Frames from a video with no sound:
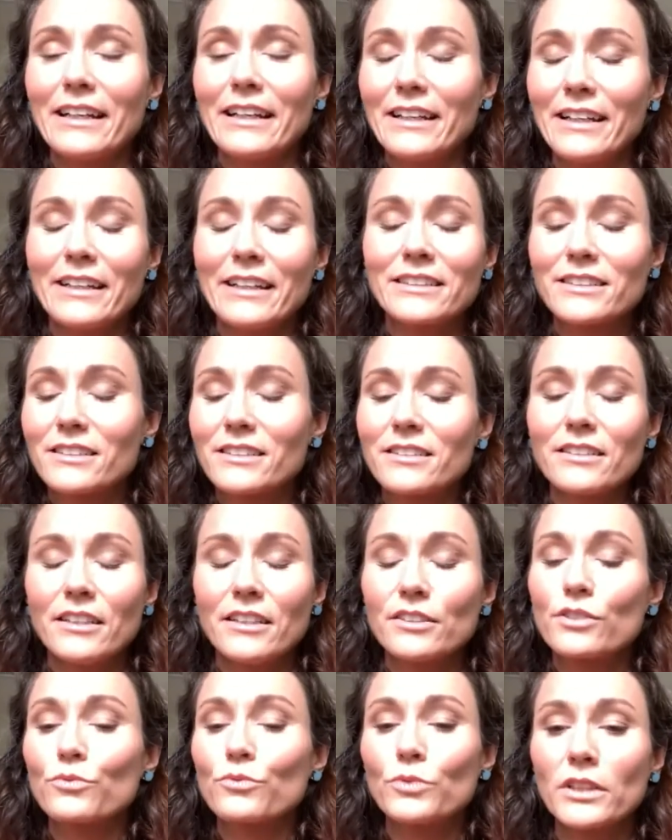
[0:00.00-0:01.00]

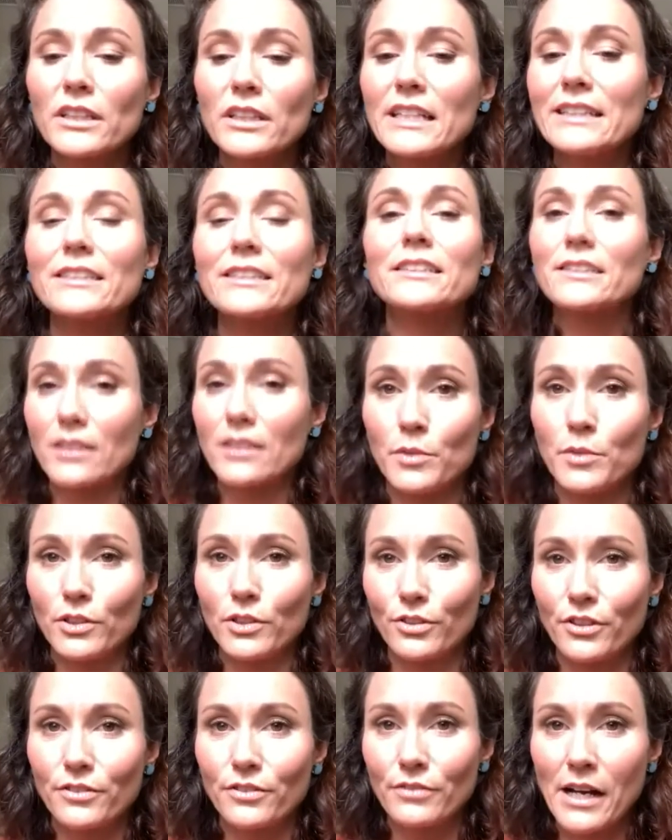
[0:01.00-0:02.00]
it's really
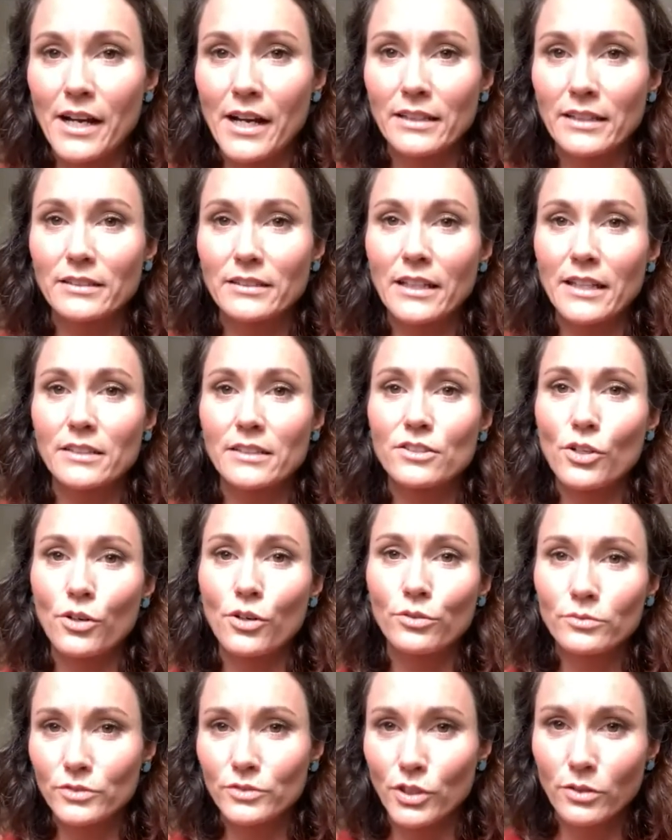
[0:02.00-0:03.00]
similar, right? Like,
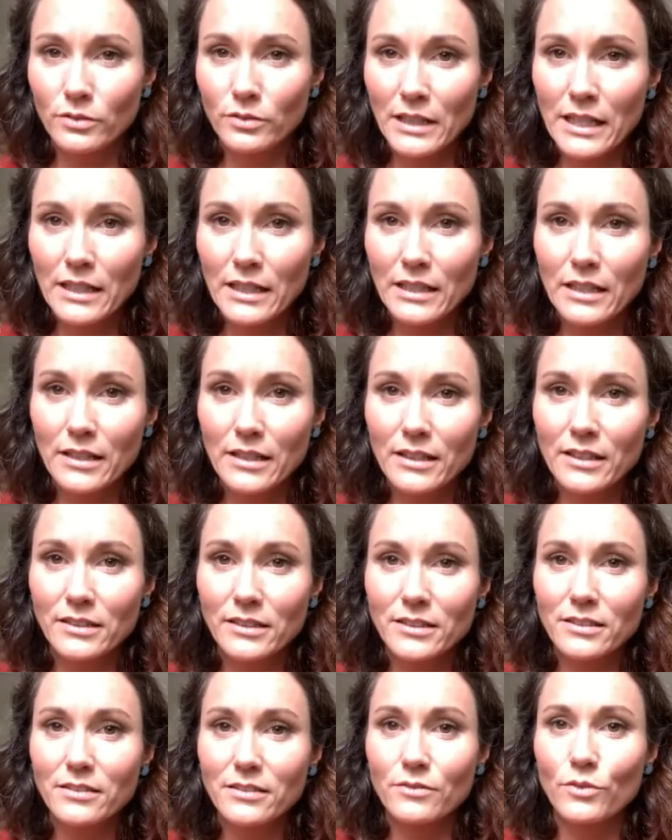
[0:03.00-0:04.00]
don't let this
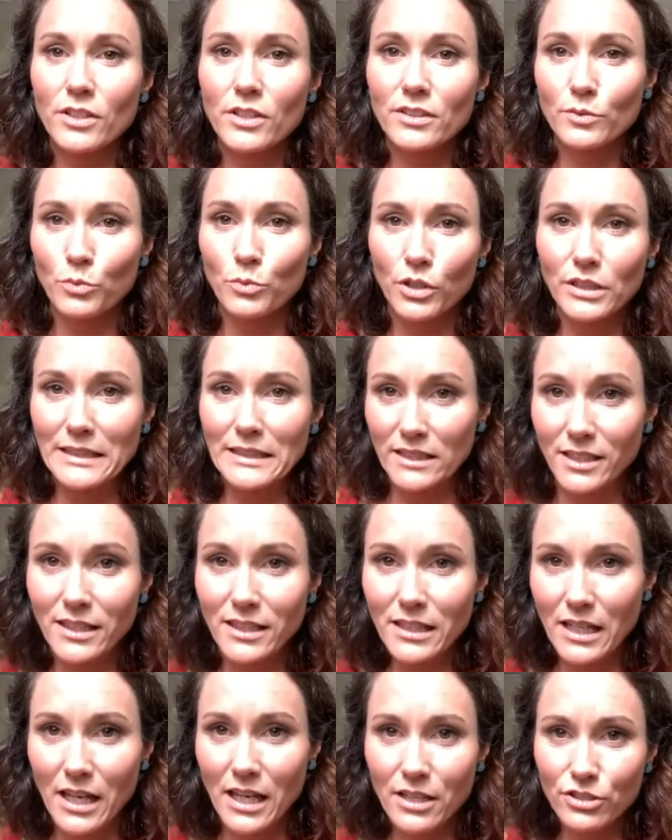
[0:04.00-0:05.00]
word
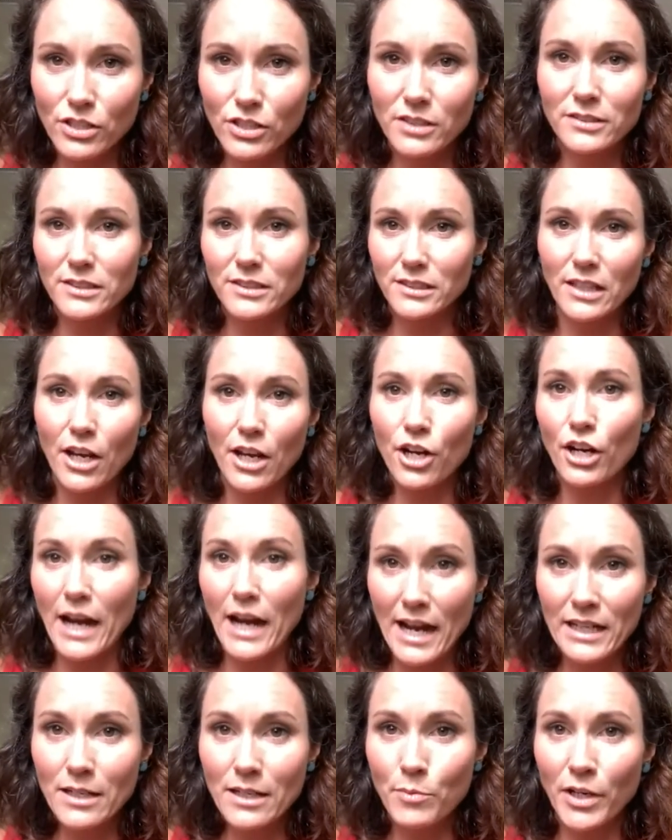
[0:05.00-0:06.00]
syndication scare
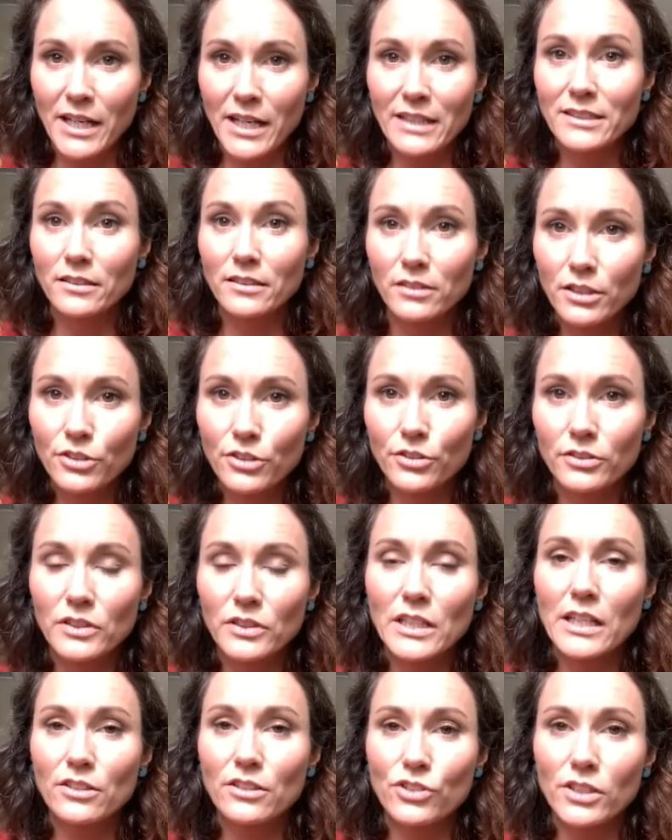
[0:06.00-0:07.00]
anybody. It's
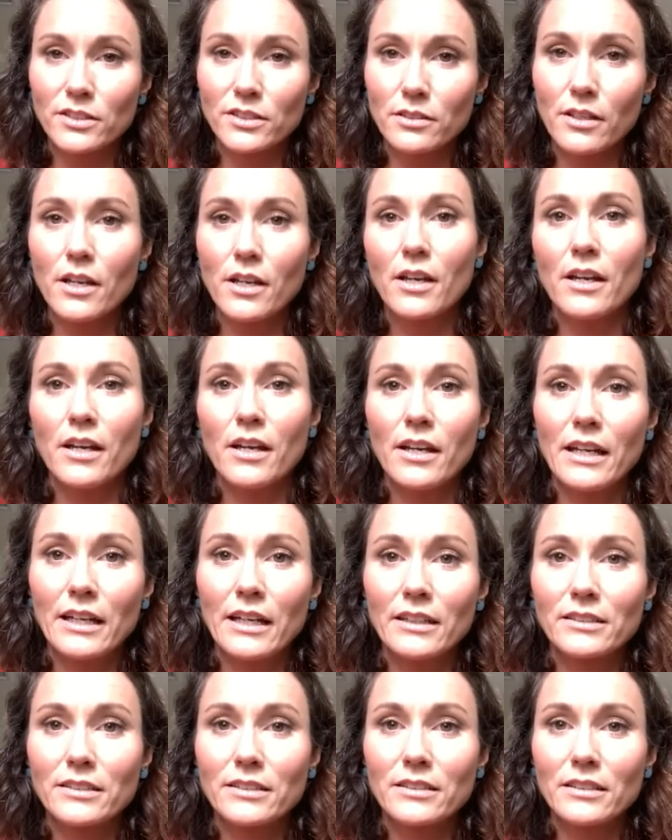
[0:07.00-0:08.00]
literally just,
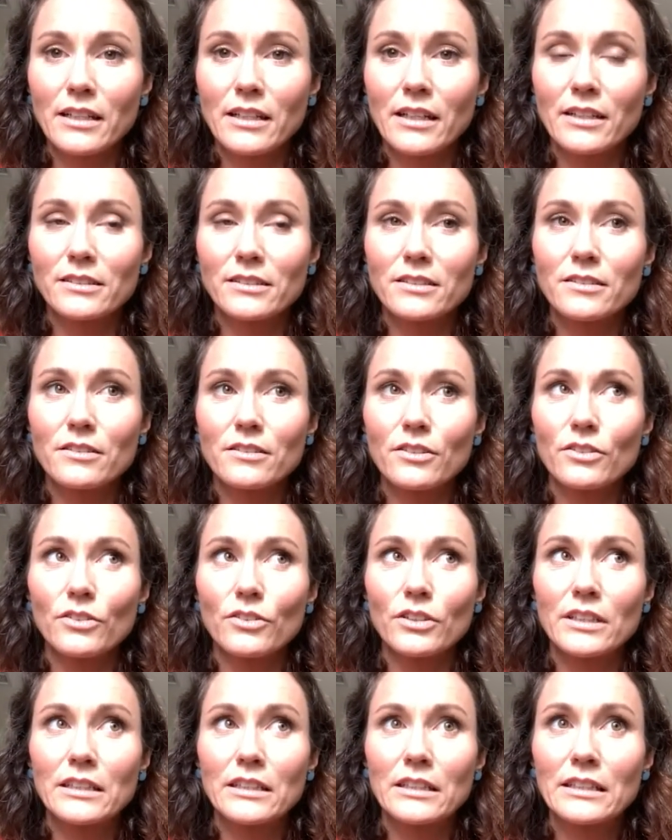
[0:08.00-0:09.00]
it's
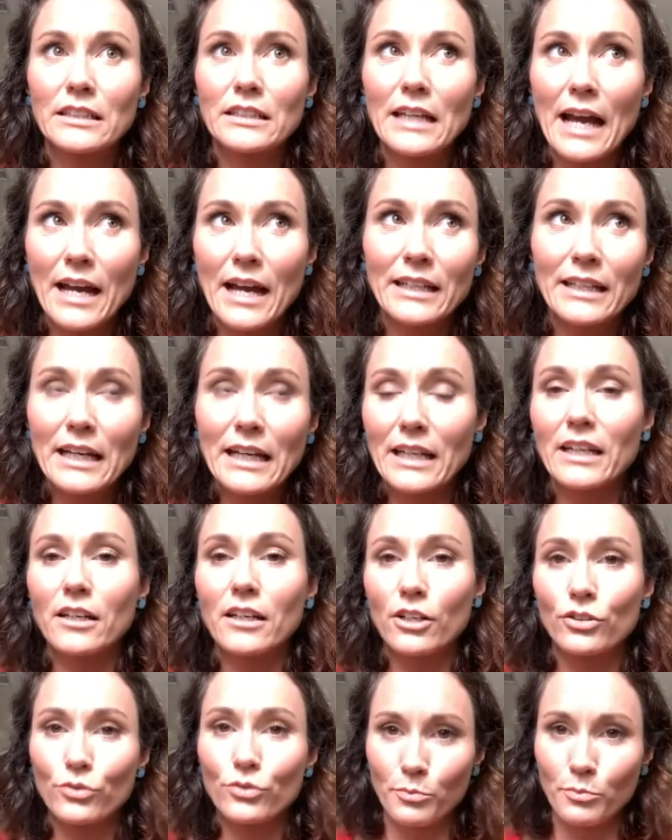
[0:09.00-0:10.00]
getting a
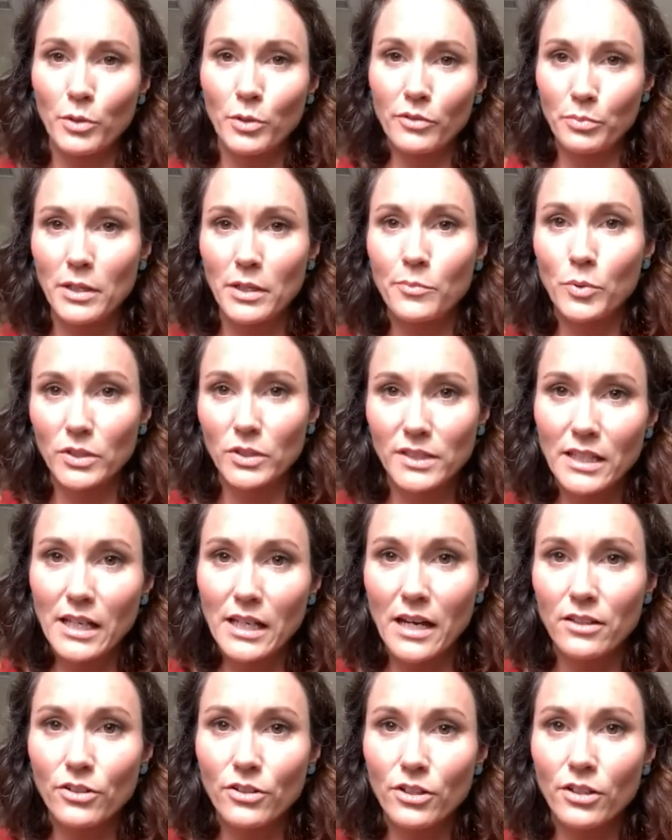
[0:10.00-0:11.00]
group of people
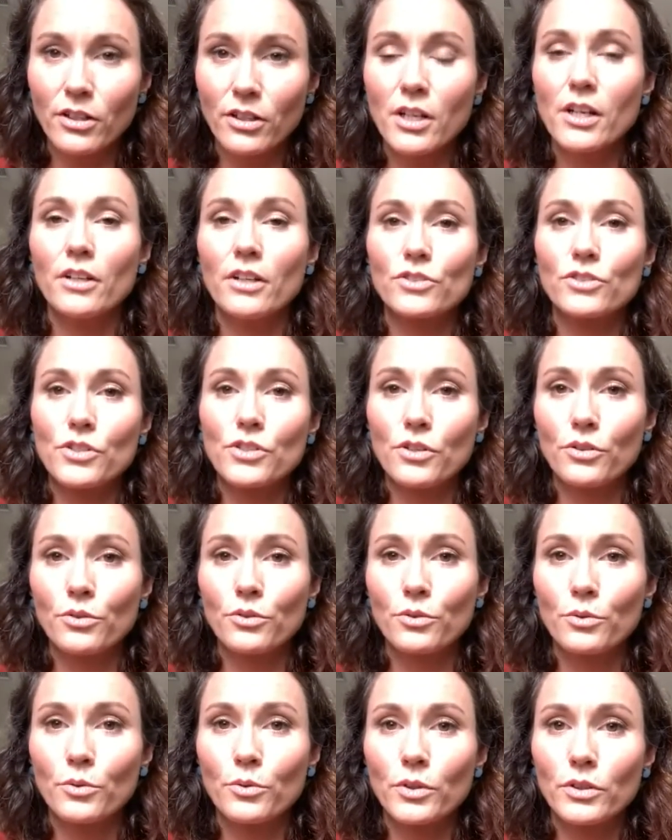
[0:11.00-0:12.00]
together
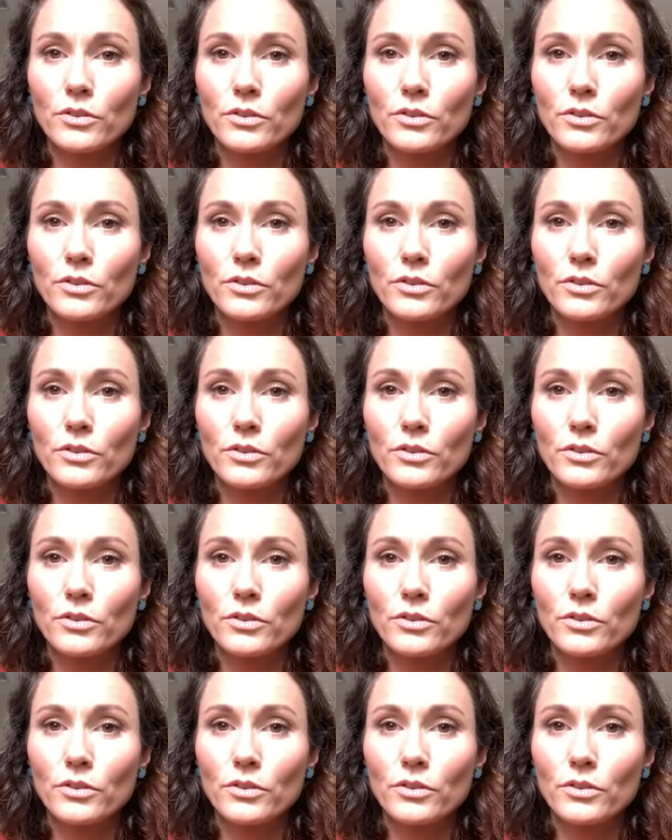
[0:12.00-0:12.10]
to